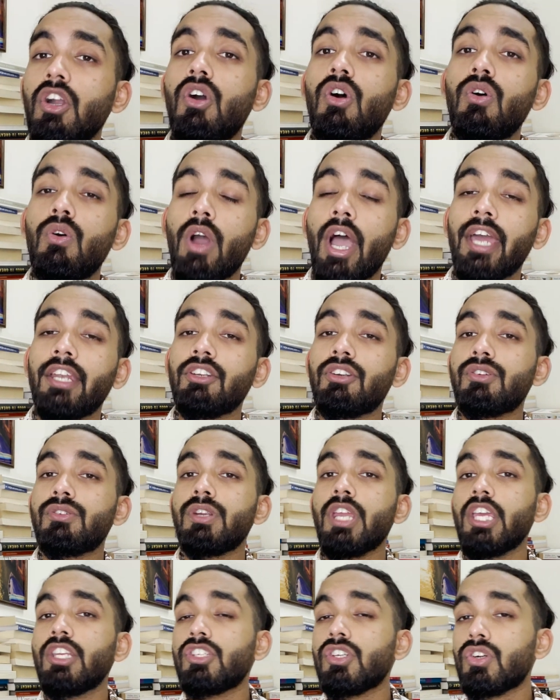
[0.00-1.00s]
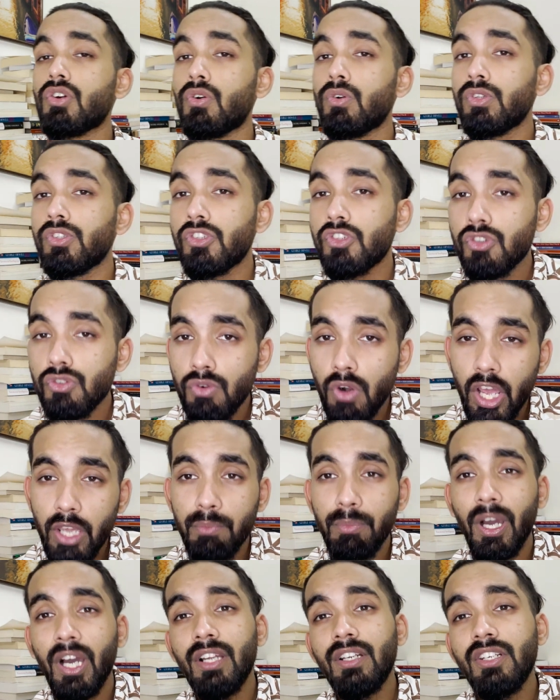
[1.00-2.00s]
go and create your own
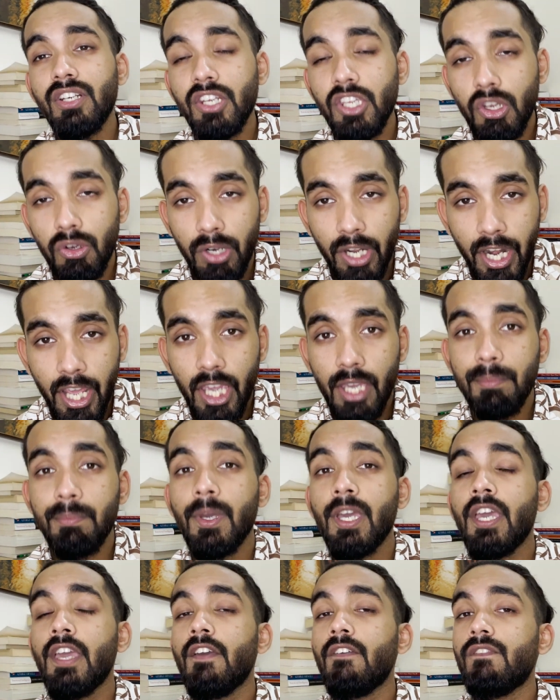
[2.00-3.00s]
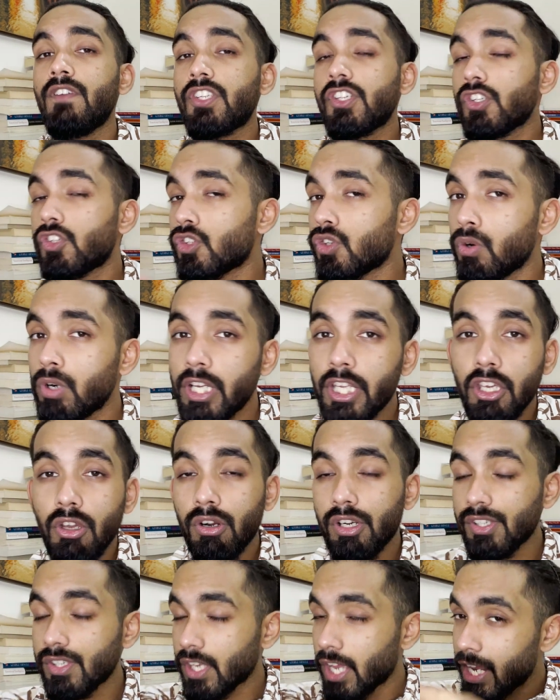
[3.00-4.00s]
Stripe under your name, which is totally
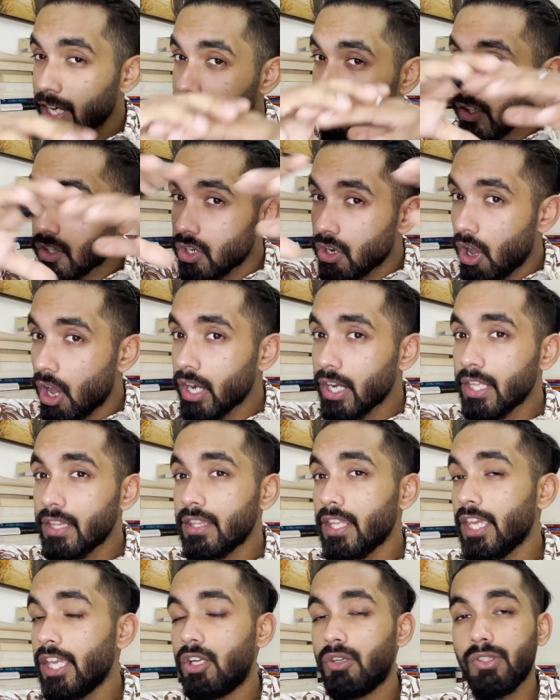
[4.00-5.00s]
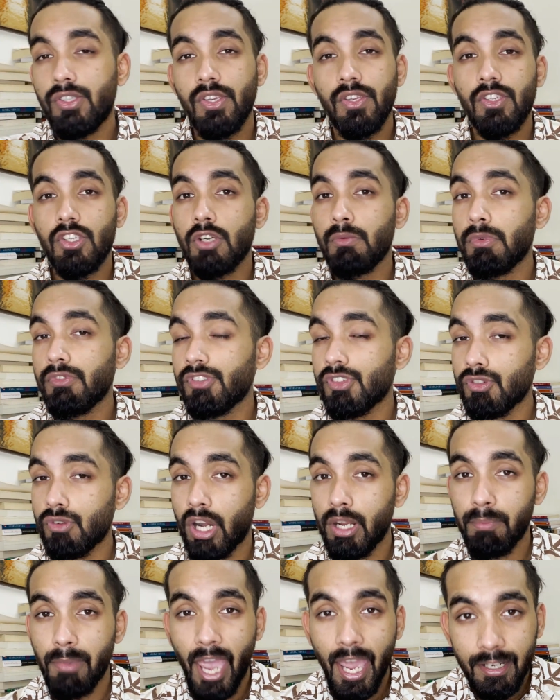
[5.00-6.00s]
yours. It is not in the ecosystem of
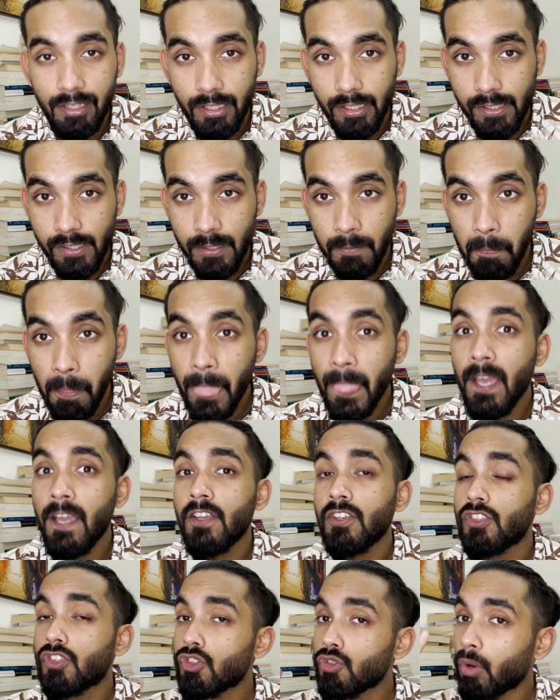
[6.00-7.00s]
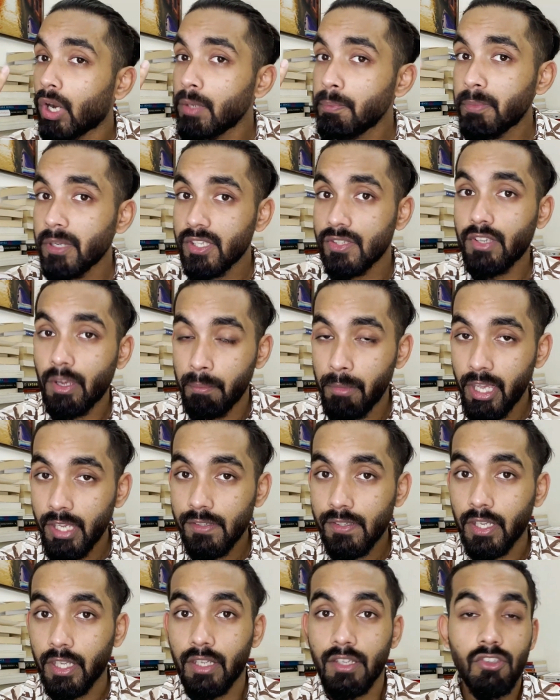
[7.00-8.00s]
Stripe Atlas. Stripe is
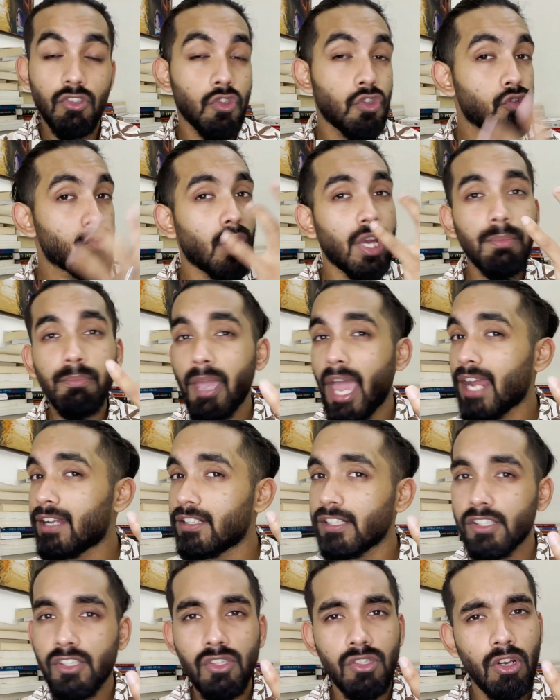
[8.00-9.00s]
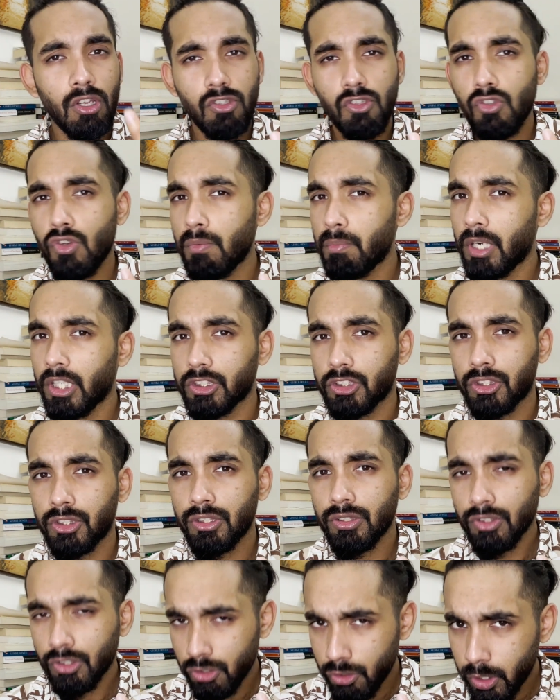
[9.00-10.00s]
amazing. Stripe Atlas, not so much.
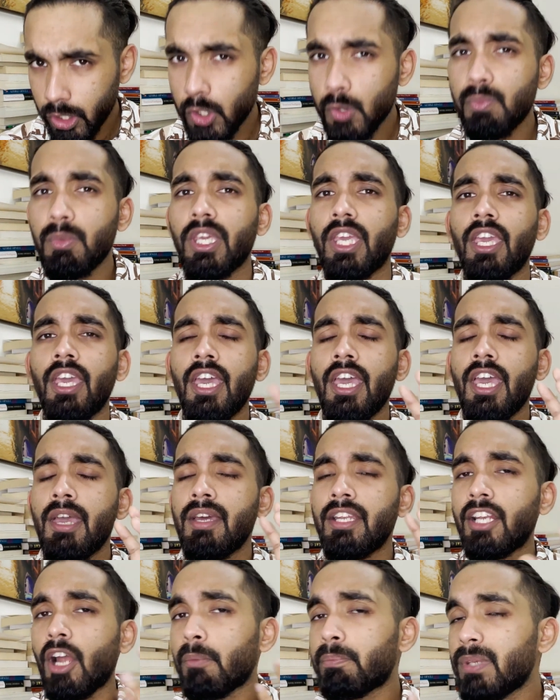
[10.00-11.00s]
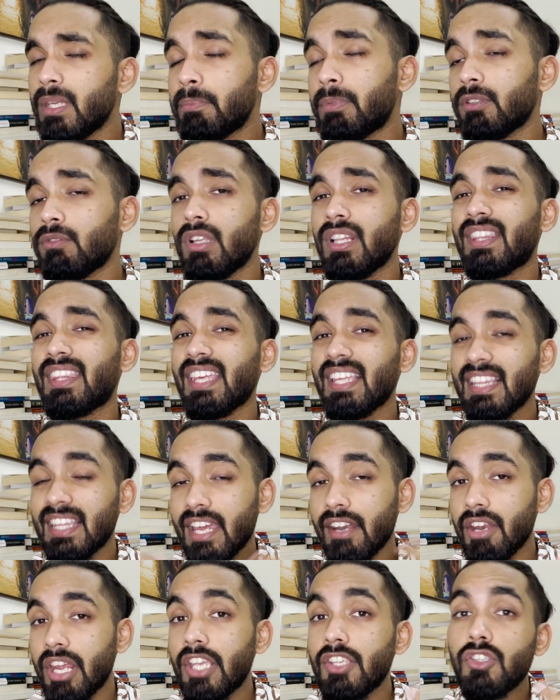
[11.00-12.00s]
Trust me. Now people will think
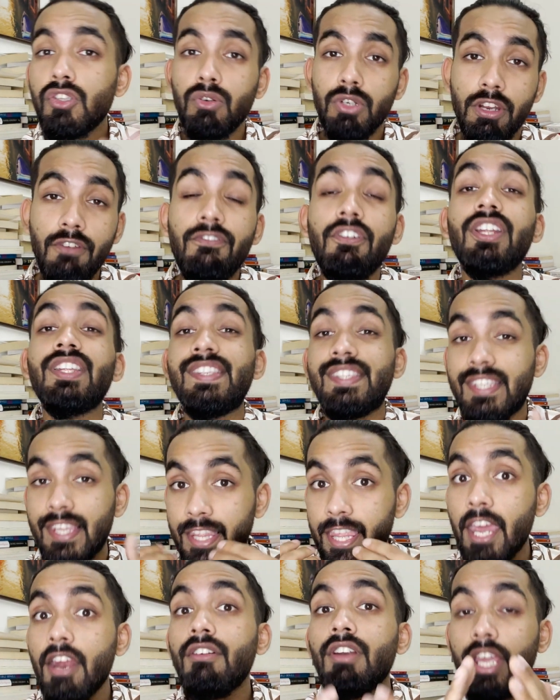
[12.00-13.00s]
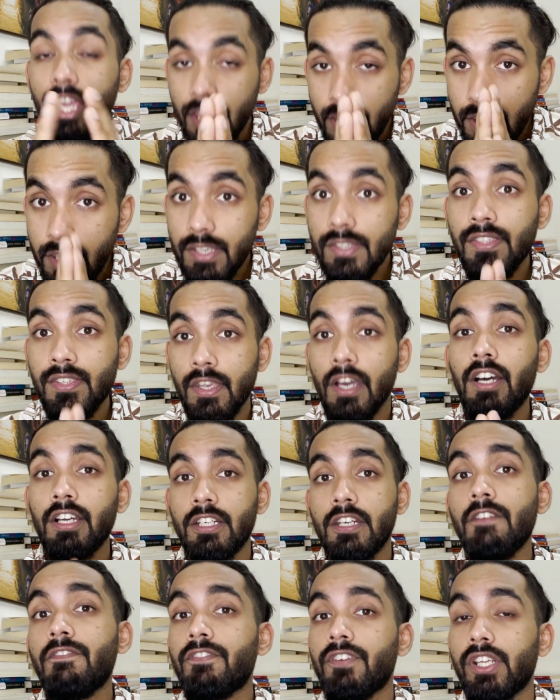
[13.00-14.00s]
there is no difference. There is a
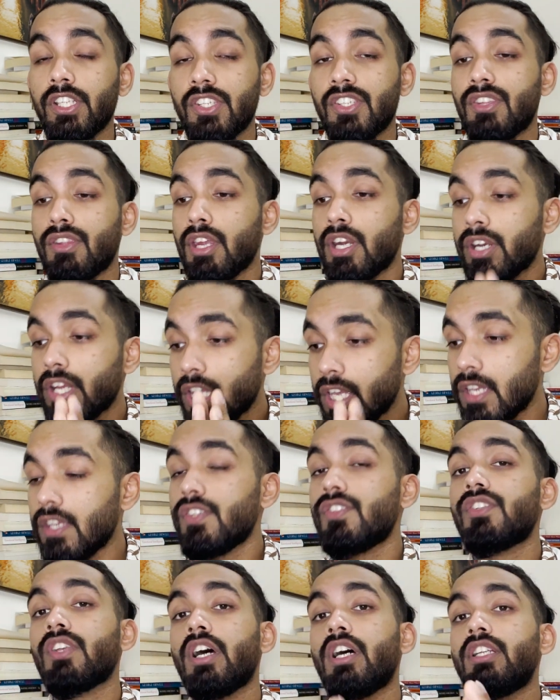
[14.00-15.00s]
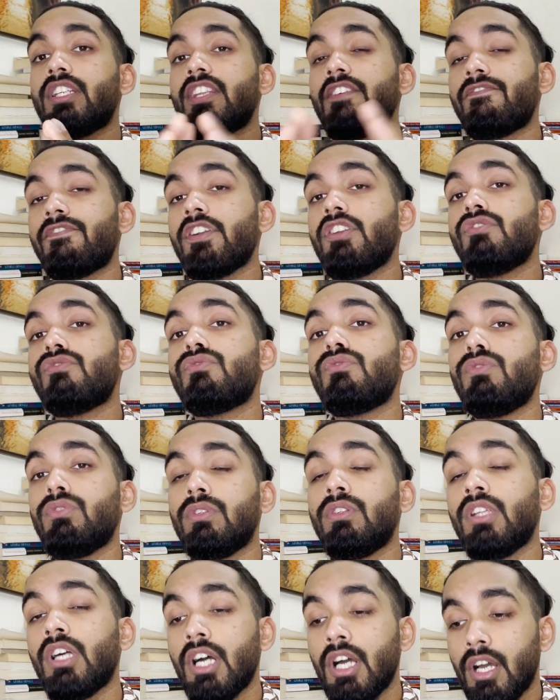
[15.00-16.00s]
difference. There is a different
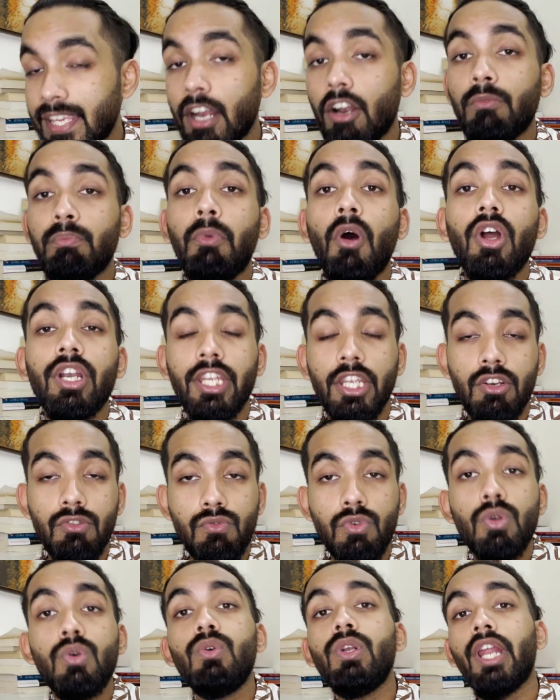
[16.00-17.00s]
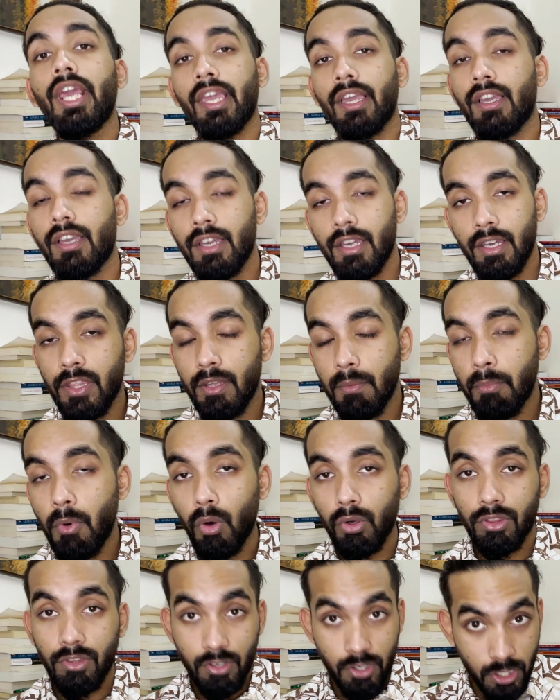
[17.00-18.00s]
rule, set of body ruling the
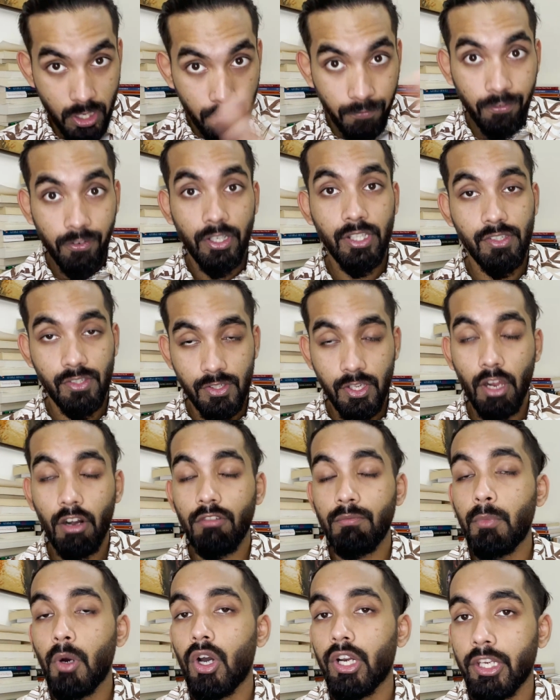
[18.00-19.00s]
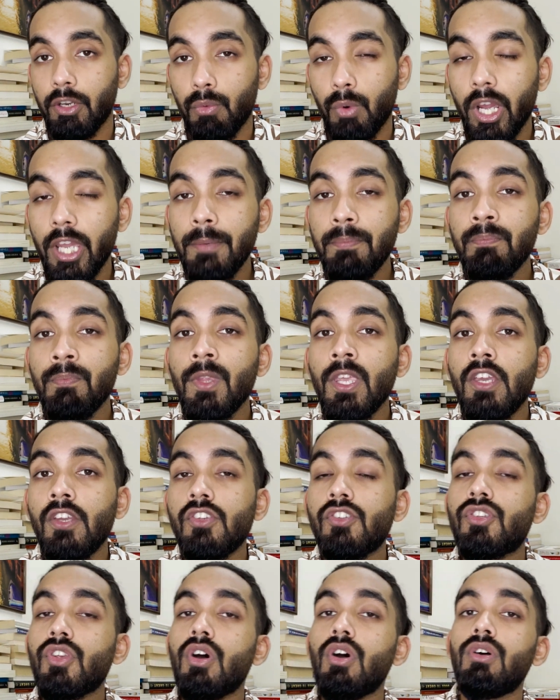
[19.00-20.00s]
both. Different set of body, right?
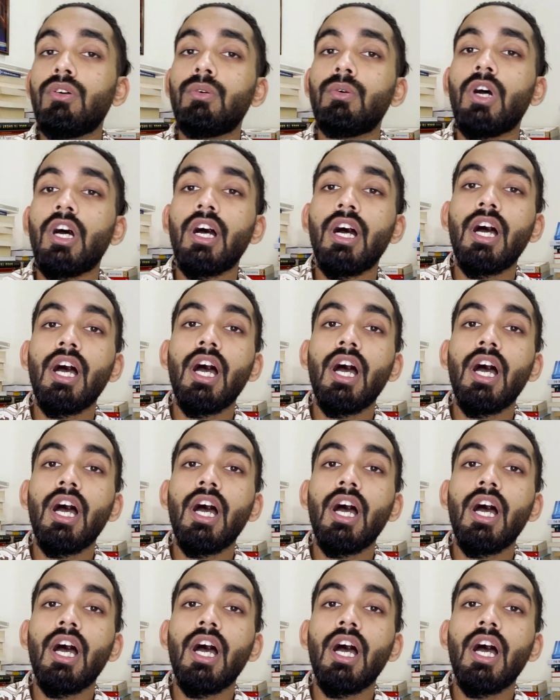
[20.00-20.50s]
So